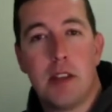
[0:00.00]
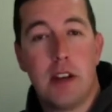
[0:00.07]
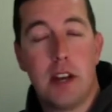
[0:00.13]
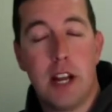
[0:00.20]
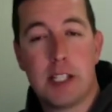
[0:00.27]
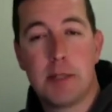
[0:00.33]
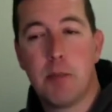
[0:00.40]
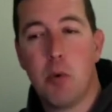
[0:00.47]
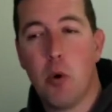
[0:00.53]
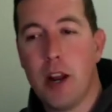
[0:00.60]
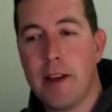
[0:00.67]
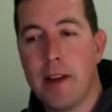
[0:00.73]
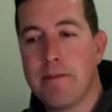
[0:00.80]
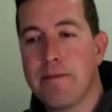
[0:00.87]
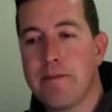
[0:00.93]
the next
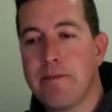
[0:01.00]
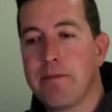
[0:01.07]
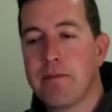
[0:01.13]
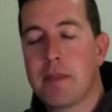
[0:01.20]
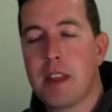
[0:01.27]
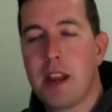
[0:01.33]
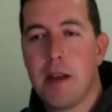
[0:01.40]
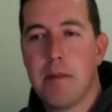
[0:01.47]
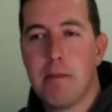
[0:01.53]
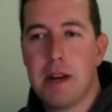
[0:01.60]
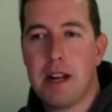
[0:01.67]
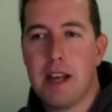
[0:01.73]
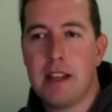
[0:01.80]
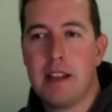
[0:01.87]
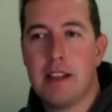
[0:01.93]
morning.
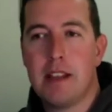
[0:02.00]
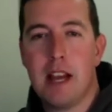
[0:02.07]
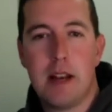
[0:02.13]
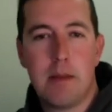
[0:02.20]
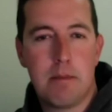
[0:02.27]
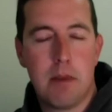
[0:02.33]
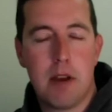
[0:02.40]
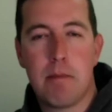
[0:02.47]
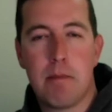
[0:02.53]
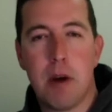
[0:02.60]
But other than that,